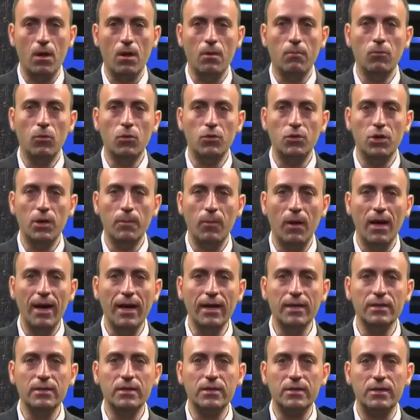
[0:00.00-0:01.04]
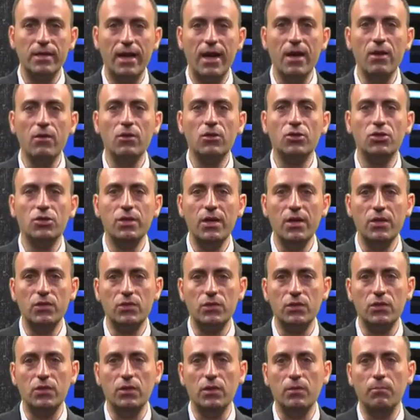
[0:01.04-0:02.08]
Multiplying this energy
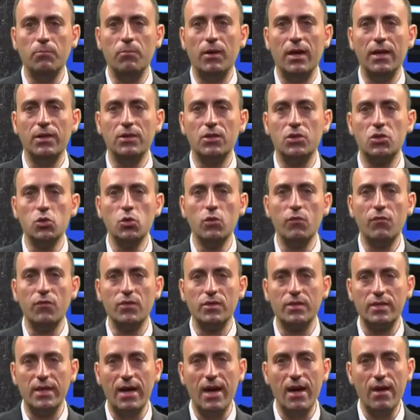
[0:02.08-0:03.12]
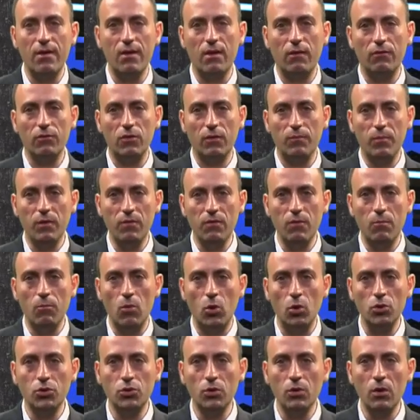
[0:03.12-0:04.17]
density by the surface area of the PV
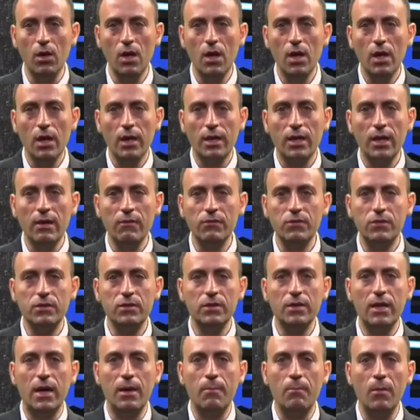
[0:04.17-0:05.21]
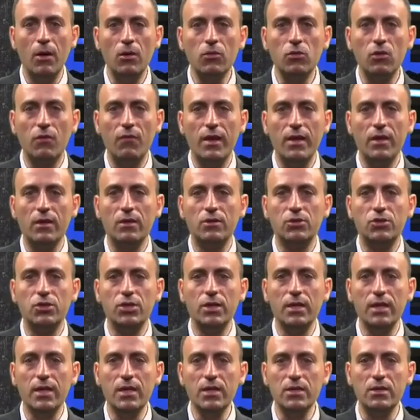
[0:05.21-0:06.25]
module gives the amount of energy
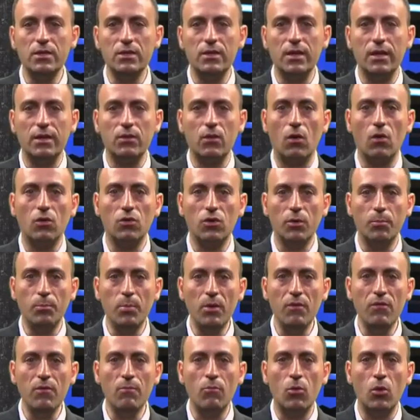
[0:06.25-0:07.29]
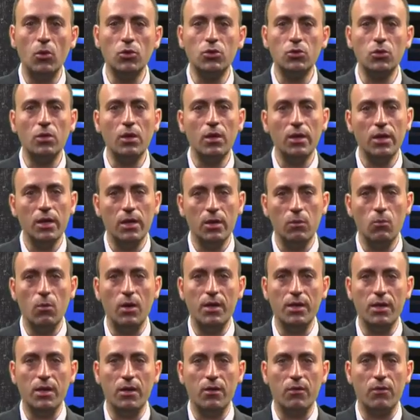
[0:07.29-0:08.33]
incident on the PV module in
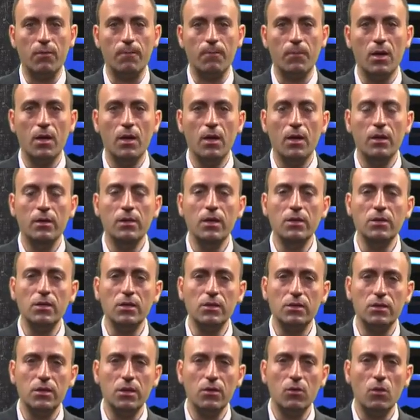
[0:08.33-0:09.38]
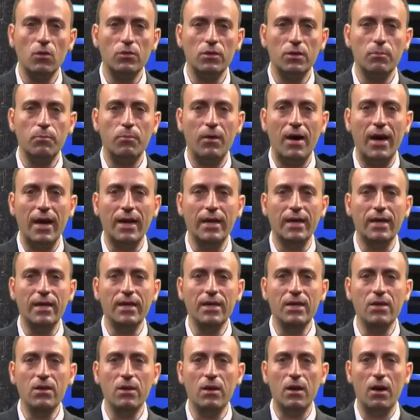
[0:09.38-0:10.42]
1 year. This is denoted by
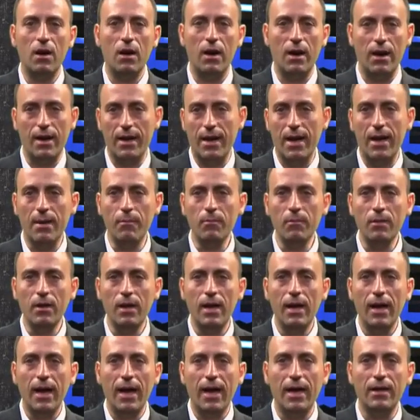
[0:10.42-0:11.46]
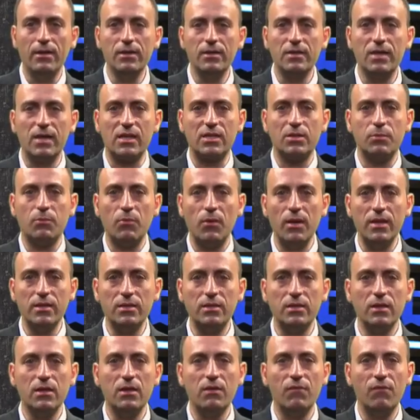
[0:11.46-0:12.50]
EIM and is
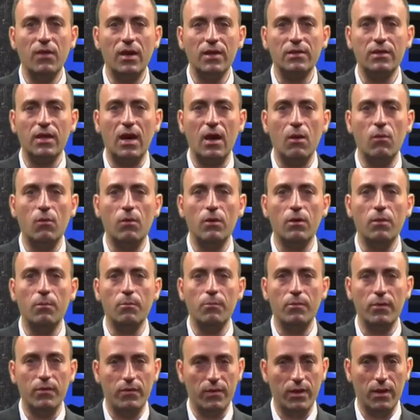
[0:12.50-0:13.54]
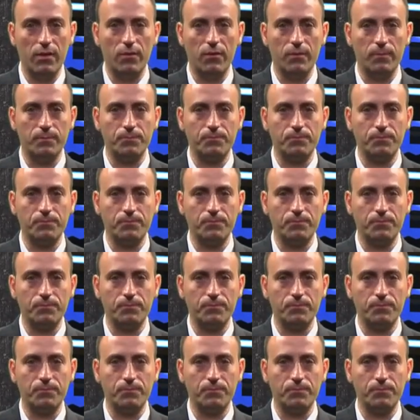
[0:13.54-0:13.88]
expressed in watt-hour per year.